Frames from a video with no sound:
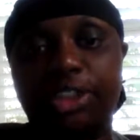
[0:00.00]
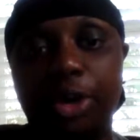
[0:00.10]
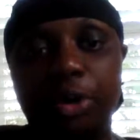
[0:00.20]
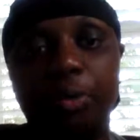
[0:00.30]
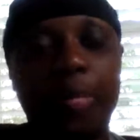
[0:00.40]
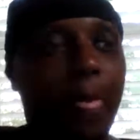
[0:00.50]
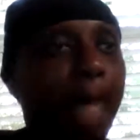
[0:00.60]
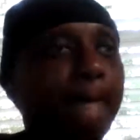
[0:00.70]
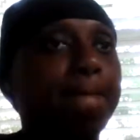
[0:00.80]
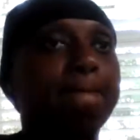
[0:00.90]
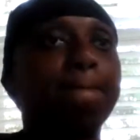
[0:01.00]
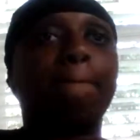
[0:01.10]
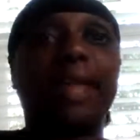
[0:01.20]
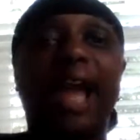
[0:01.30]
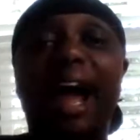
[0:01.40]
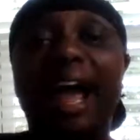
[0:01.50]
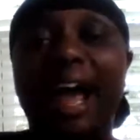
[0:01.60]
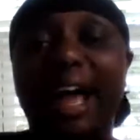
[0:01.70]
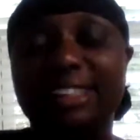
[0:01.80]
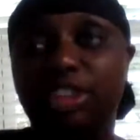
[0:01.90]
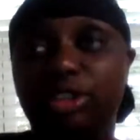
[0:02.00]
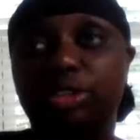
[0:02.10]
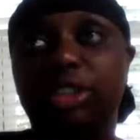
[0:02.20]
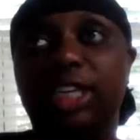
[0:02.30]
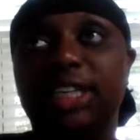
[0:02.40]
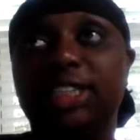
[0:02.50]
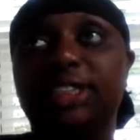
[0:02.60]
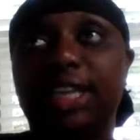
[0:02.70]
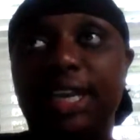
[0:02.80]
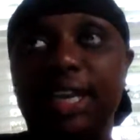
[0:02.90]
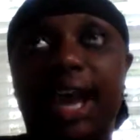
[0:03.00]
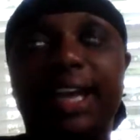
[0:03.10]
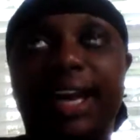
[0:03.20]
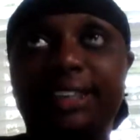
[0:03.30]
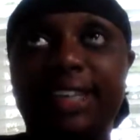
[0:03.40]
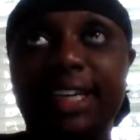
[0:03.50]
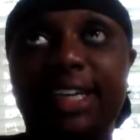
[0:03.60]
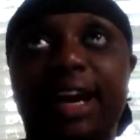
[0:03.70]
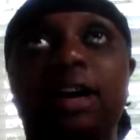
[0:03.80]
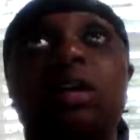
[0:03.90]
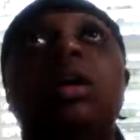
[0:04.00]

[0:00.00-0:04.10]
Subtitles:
So I had to I got it taken out.